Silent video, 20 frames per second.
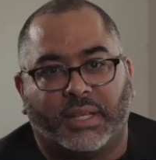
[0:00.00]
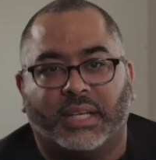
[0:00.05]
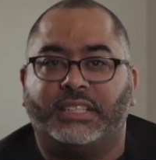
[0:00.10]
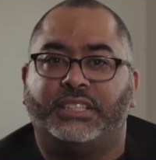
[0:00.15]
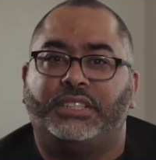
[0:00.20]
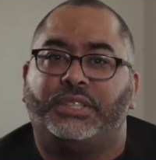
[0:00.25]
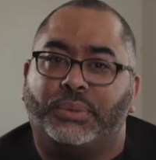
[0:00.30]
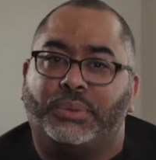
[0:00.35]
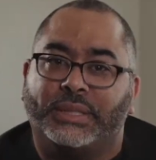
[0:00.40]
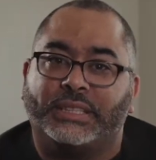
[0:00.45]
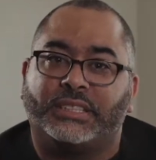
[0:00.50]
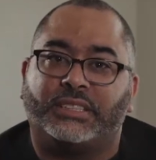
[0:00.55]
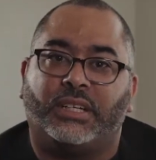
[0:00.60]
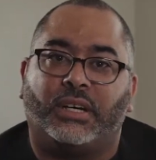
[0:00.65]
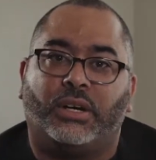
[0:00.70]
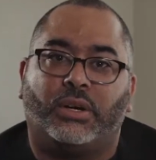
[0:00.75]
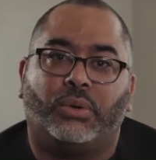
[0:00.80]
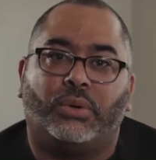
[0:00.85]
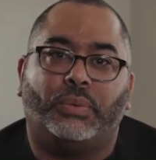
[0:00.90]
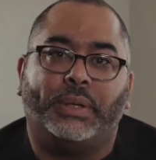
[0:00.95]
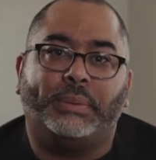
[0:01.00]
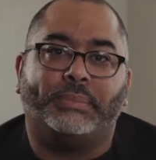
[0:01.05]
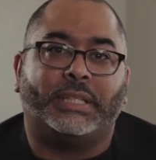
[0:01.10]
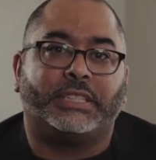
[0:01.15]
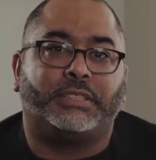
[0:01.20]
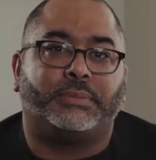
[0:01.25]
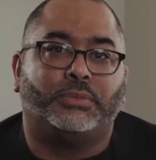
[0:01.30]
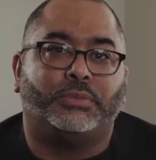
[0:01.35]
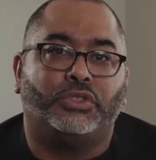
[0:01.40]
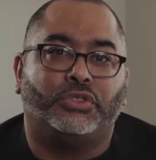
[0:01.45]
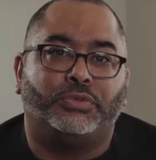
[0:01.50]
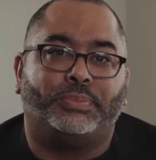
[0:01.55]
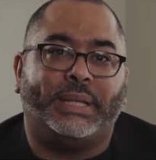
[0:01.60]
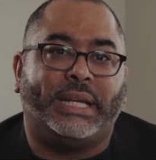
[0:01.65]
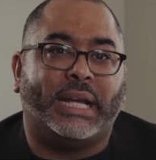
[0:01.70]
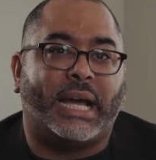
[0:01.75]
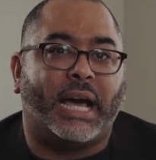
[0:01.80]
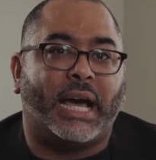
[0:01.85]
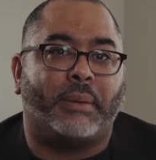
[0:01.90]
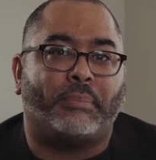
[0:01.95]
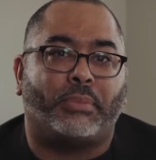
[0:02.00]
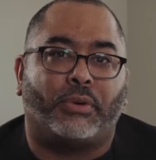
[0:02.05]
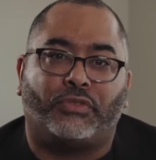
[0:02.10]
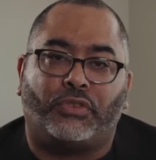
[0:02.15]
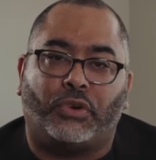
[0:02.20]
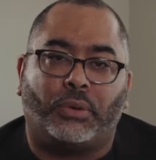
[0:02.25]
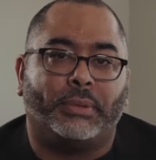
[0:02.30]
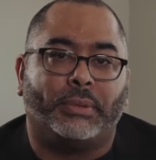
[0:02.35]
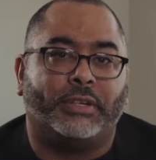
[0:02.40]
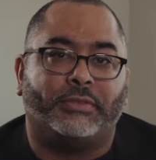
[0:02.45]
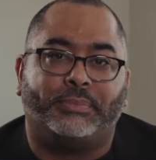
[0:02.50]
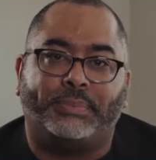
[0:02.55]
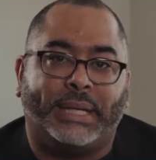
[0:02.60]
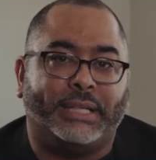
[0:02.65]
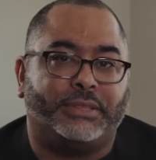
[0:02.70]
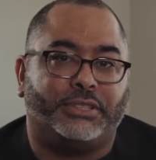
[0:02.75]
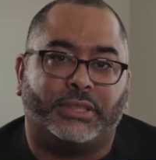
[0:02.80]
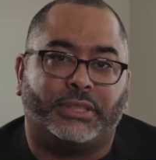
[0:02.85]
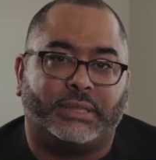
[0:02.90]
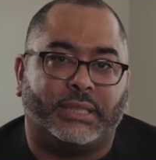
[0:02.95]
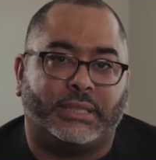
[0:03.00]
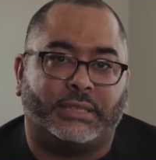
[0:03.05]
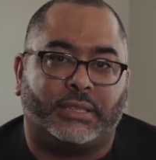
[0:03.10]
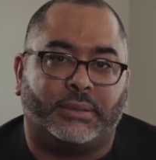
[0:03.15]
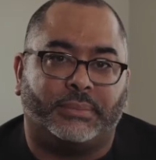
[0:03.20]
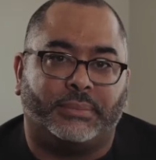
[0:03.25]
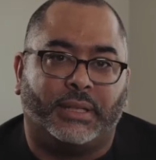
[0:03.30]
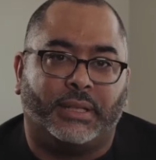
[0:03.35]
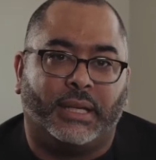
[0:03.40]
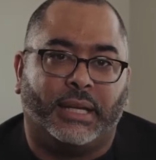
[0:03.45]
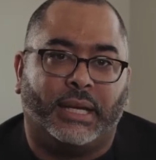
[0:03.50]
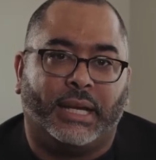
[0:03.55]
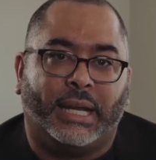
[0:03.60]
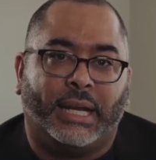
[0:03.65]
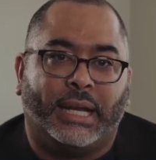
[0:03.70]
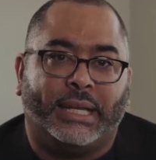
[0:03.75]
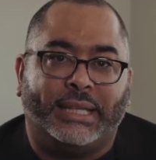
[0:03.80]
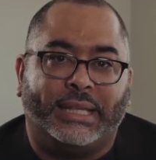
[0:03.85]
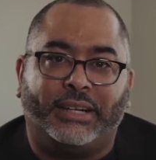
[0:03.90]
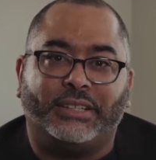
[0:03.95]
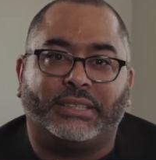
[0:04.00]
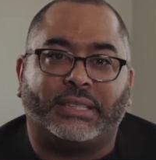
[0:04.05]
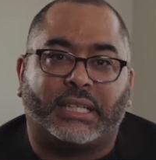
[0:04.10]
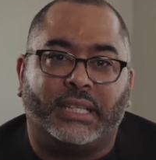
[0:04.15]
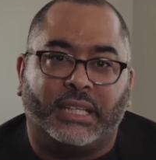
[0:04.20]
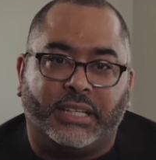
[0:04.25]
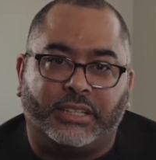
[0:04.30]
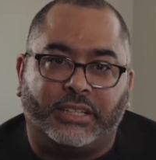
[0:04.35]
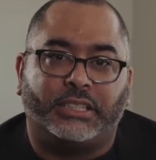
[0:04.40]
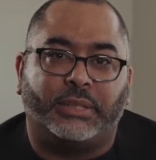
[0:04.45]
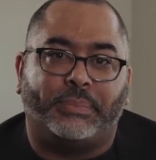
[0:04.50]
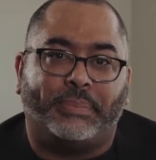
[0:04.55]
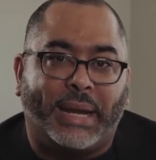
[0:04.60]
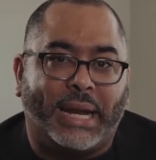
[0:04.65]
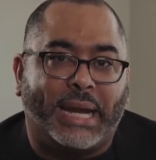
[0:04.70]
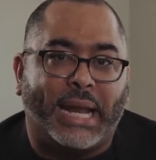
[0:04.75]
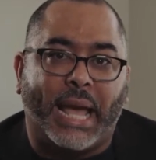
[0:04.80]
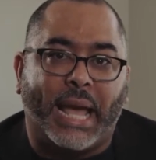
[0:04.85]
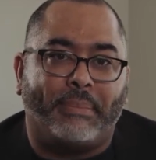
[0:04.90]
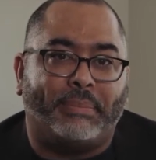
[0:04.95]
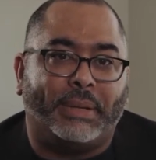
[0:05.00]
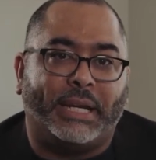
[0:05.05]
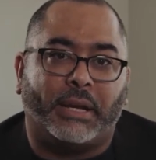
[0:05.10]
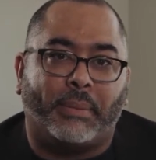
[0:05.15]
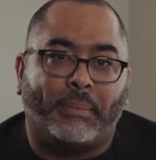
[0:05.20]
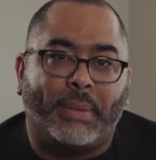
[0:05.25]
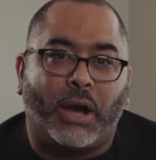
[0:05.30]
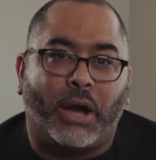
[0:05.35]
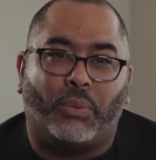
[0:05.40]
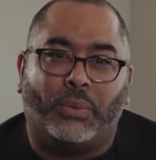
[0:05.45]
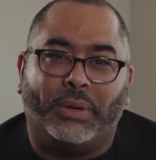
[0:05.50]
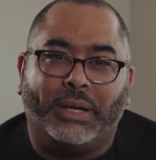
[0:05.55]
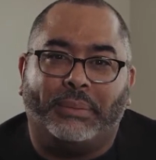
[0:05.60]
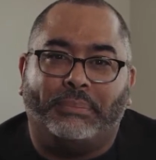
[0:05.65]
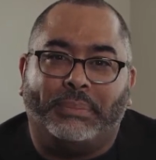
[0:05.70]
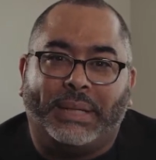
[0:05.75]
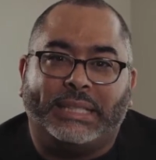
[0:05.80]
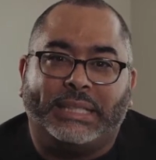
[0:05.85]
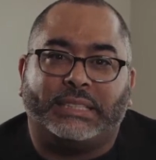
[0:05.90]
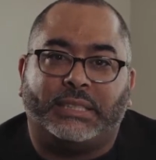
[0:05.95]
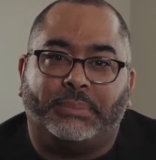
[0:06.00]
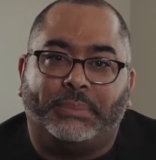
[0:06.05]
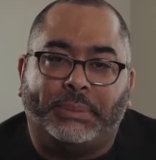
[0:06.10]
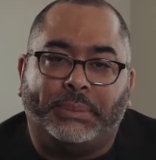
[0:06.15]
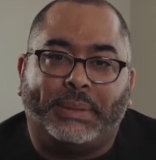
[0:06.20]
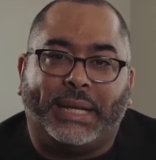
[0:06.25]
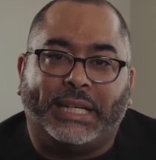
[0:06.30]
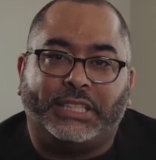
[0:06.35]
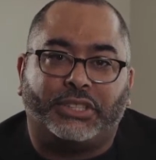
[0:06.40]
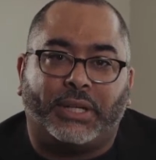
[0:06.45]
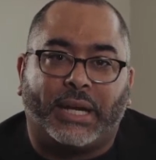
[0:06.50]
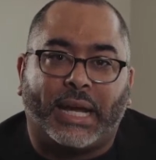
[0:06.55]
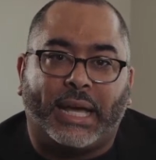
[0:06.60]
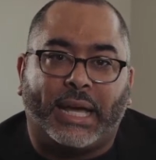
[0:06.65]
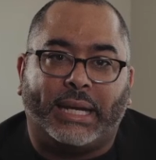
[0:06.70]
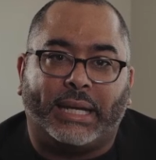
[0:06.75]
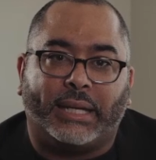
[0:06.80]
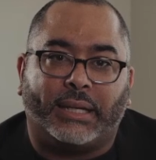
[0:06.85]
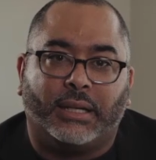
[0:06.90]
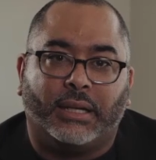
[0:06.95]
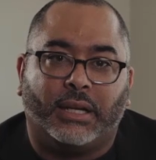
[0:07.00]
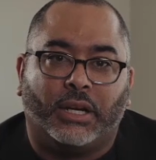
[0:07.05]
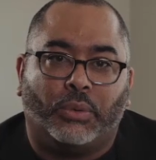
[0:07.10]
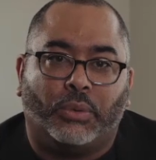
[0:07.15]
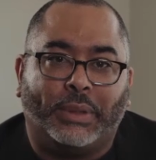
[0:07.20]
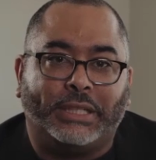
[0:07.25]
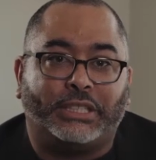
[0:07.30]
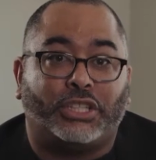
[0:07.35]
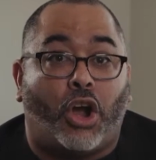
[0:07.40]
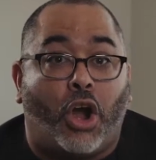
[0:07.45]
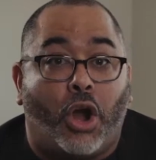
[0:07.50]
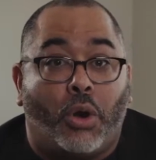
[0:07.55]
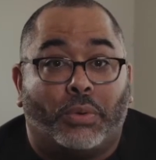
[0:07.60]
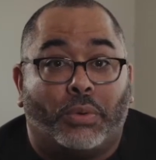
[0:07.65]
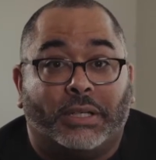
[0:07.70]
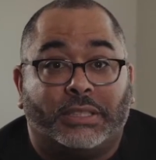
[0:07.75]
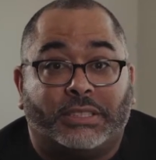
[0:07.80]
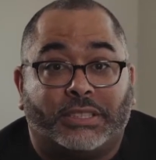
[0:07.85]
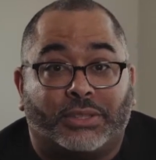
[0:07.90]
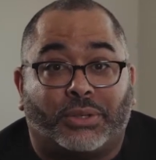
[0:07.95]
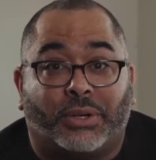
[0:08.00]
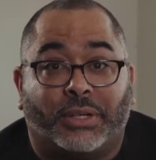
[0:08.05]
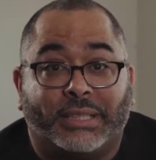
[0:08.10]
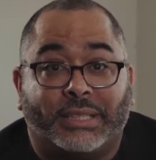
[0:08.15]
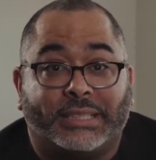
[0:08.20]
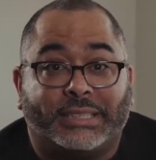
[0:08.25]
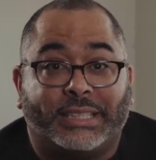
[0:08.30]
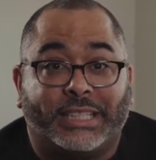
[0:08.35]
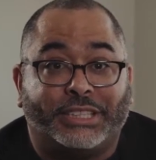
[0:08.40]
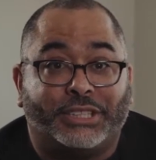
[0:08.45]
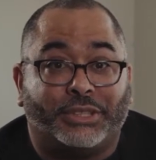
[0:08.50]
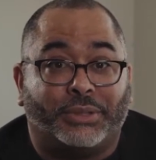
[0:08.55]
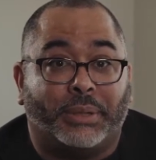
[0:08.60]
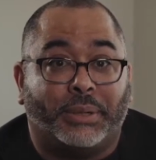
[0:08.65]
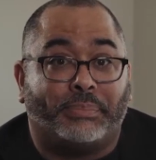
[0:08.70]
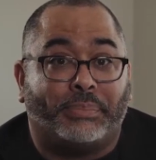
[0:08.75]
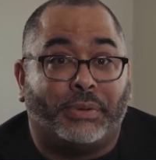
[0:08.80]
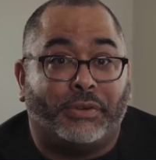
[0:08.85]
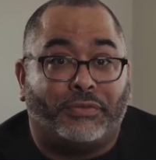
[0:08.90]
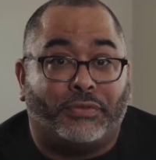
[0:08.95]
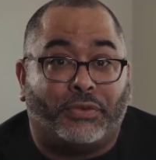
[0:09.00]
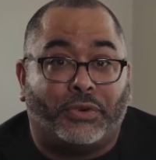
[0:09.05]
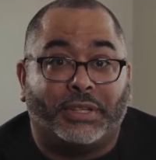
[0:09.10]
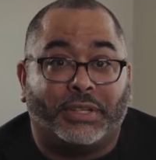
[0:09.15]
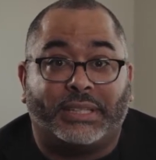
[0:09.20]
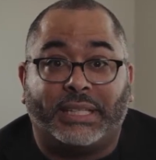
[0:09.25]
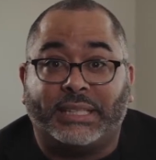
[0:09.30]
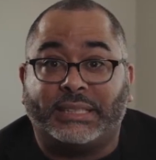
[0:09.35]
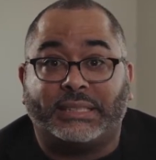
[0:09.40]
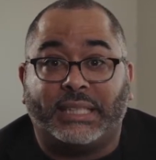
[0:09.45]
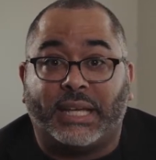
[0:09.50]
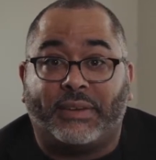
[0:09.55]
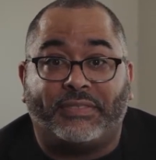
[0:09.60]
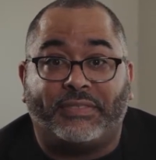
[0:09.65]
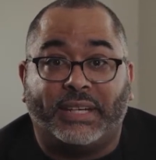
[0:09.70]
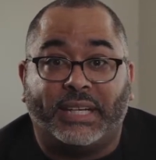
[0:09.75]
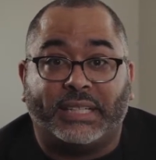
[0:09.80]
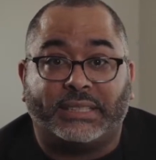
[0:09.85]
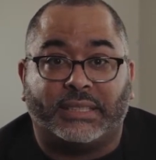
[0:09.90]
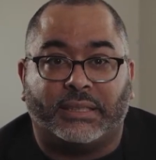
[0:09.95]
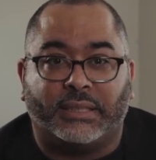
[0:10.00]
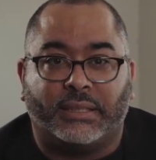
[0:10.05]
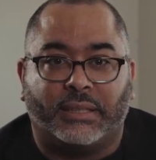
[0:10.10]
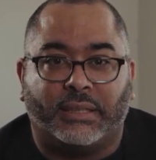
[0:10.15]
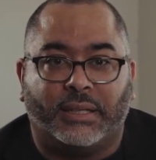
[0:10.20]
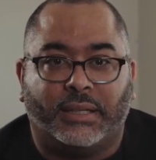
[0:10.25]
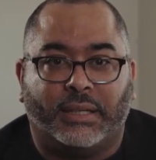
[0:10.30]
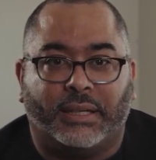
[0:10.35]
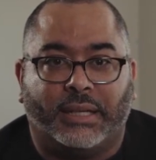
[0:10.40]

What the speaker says: In doing so, we must move beyond performative patriotism. There is a clear debate happening about what it means to be patriotic. Rich Harwood took on this issue and put forth this definition.